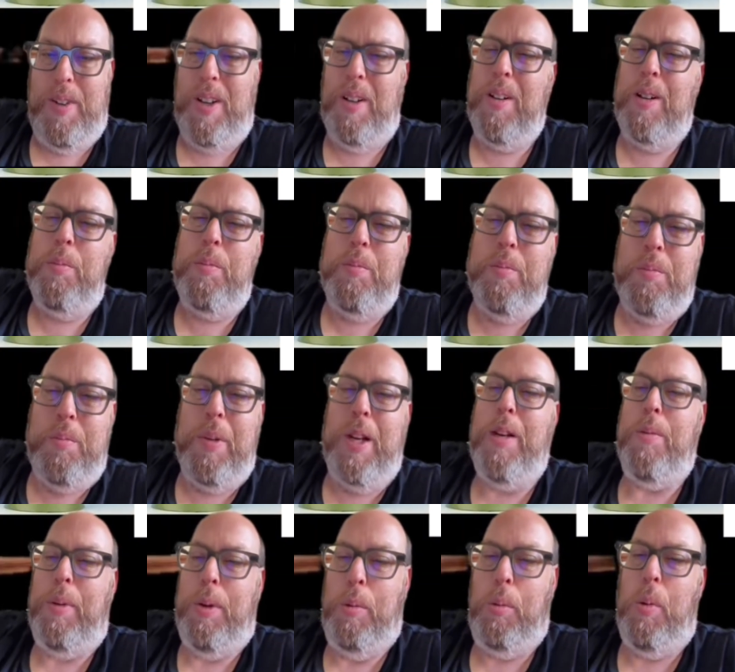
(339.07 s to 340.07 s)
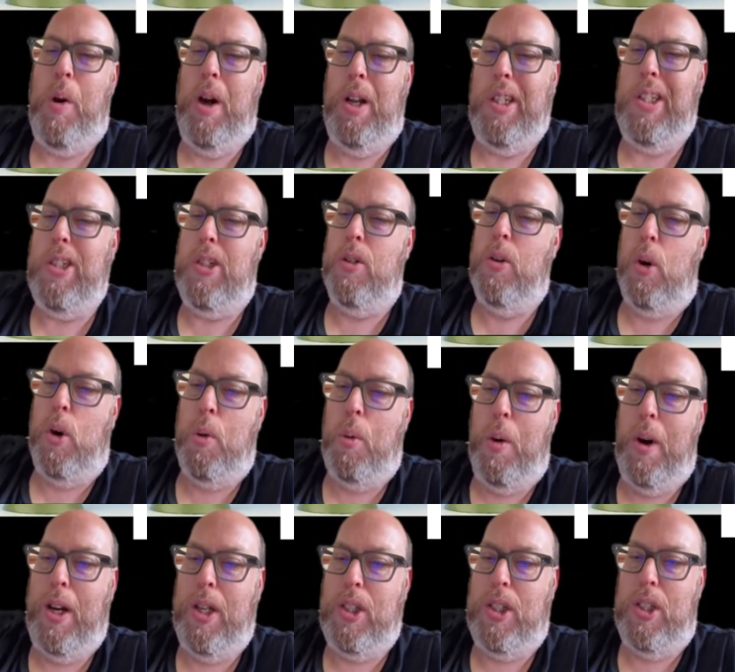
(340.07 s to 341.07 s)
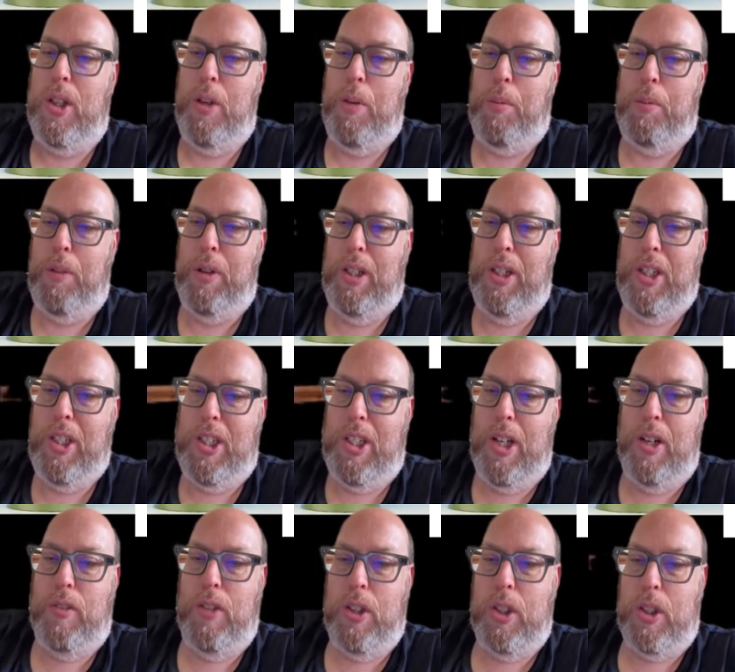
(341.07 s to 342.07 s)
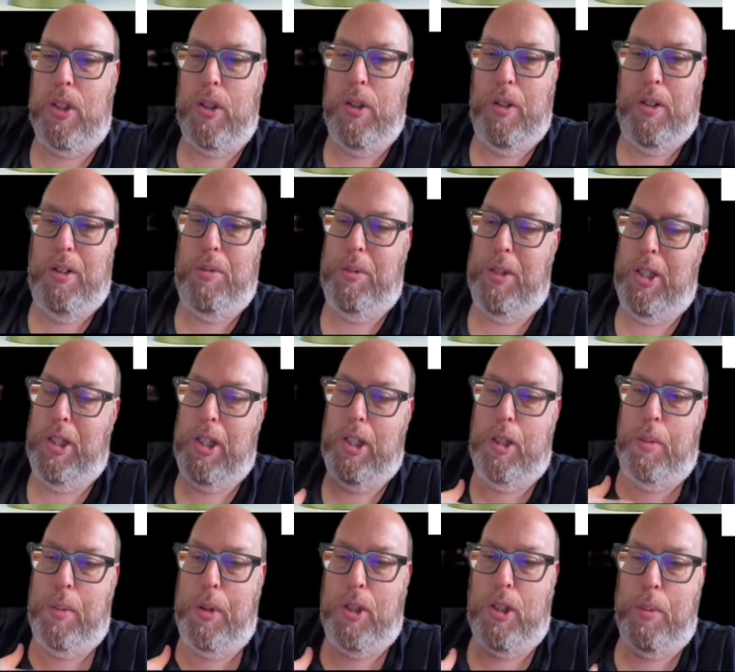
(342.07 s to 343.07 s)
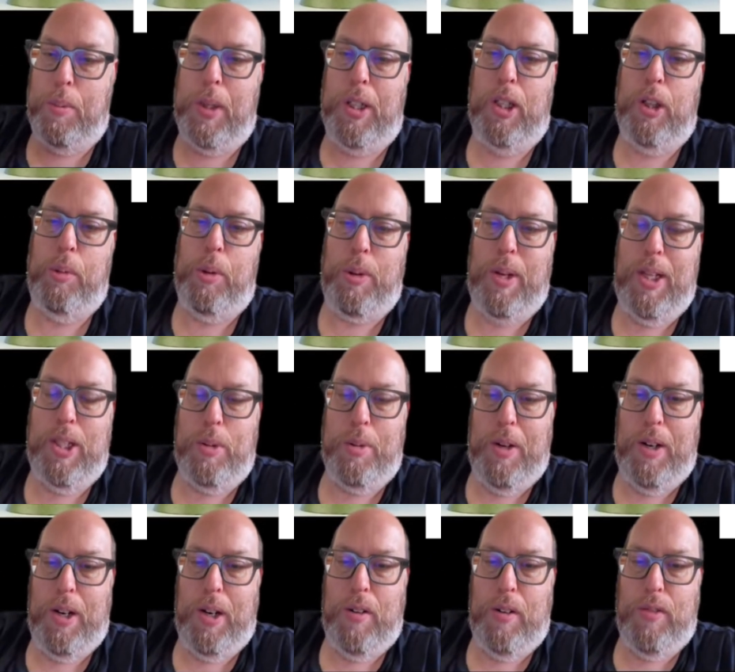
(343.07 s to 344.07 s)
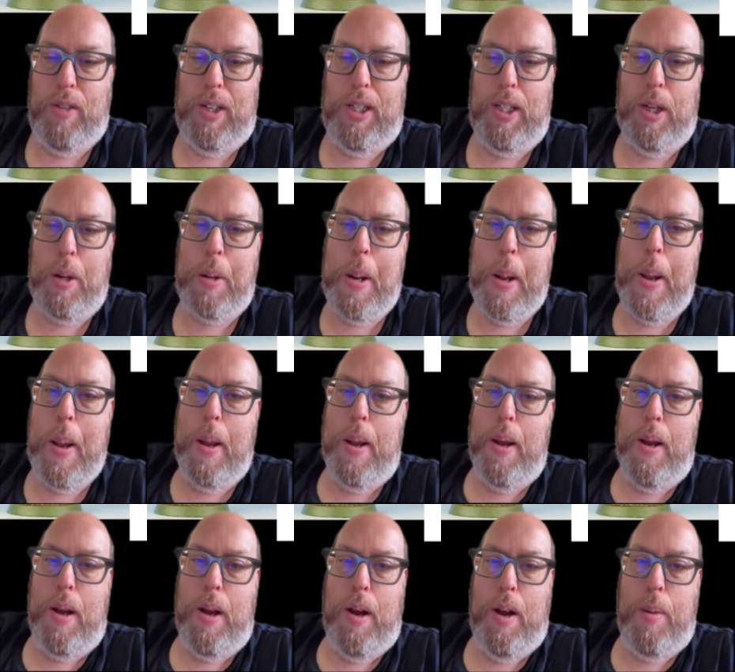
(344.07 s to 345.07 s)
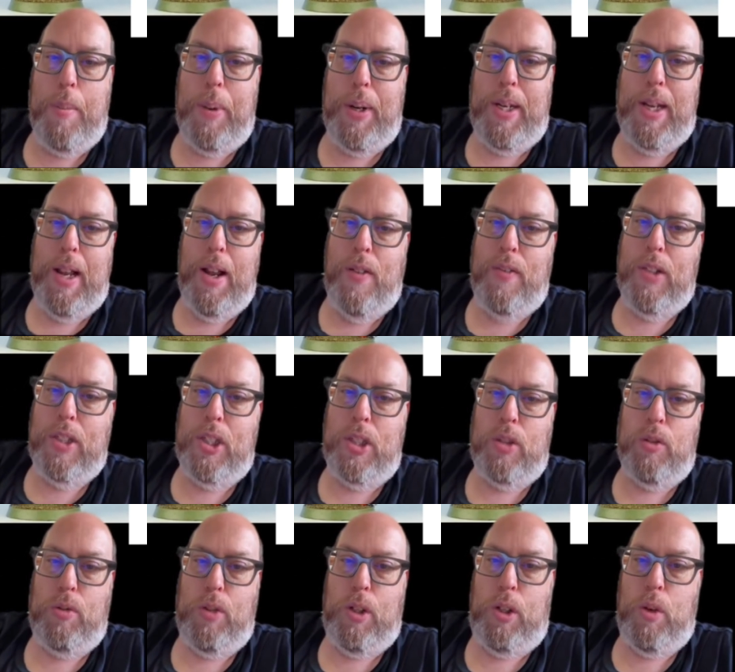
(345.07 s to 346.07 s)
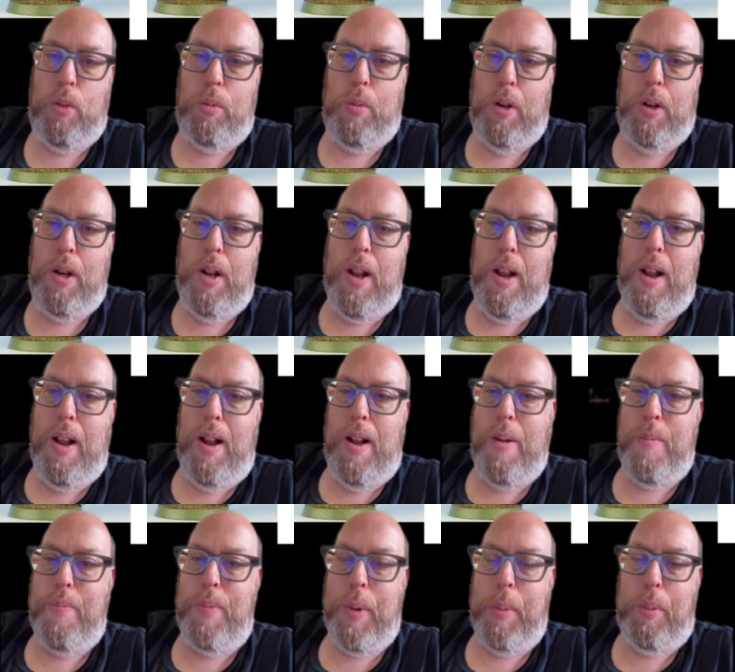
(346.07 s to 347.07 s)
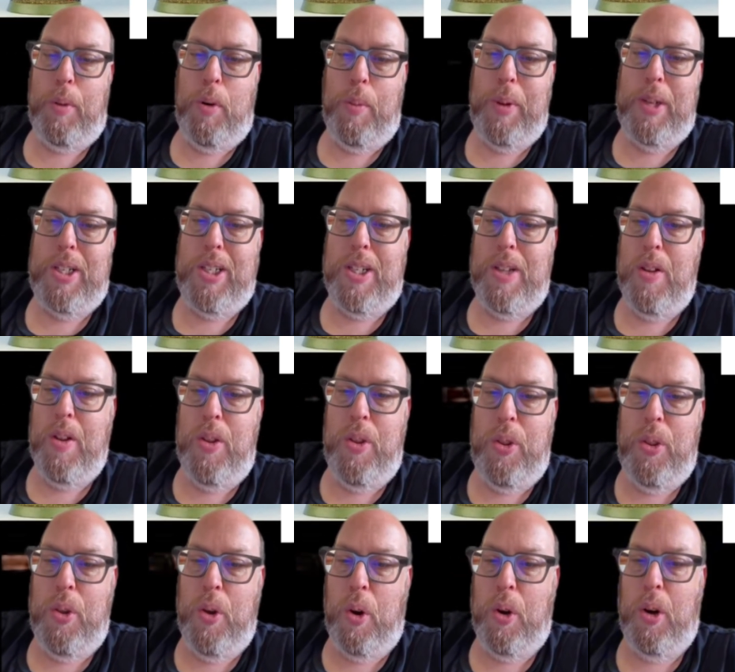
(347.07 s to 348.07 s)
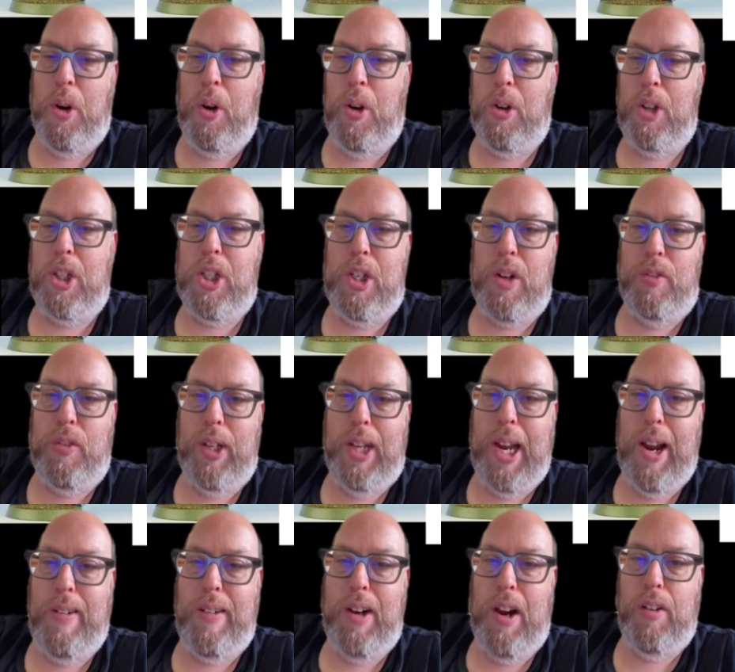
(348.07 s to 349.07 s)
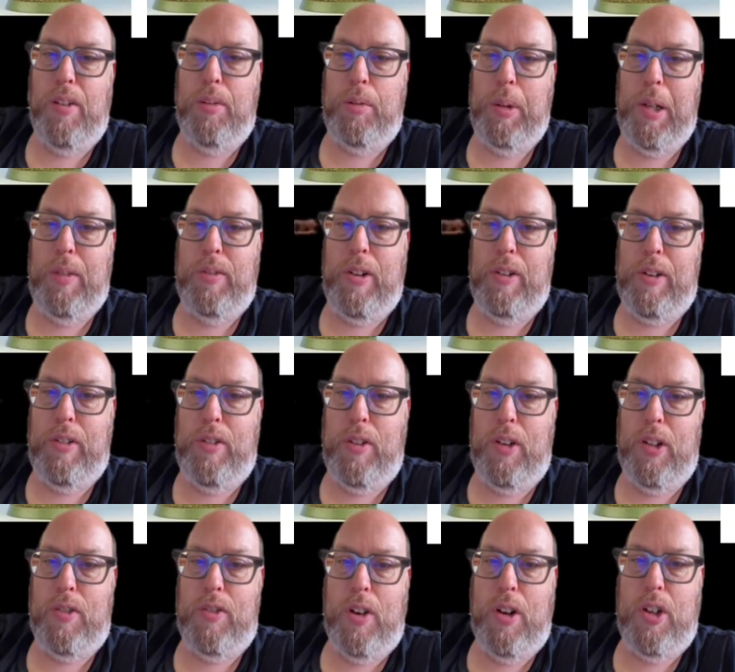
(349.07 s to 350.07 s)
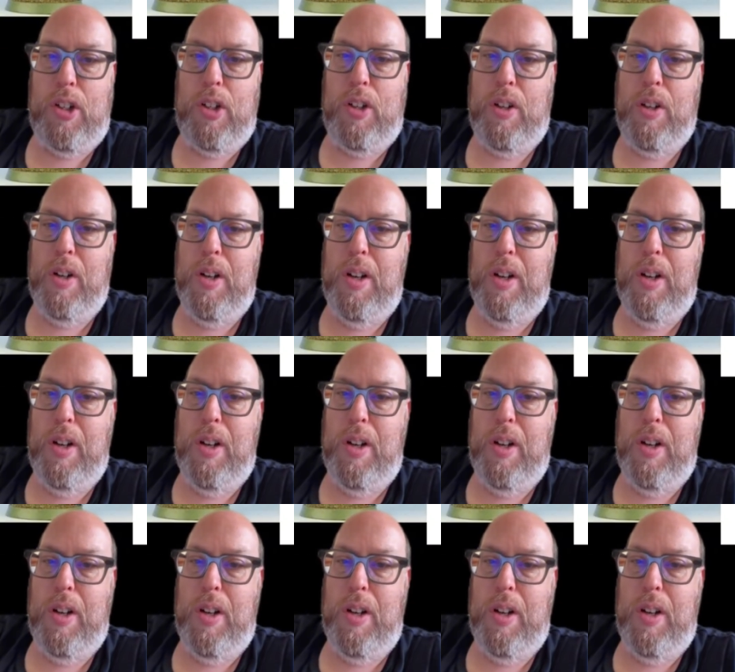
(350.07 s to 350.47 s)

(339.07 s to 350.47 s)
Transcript: Maybe one is not quite so brilliant as the others. It's a personal opinion, and we'll get to it in another video. But yeah, this is a really good one. The problem is, not a lot of stuff to carry over from that very first version.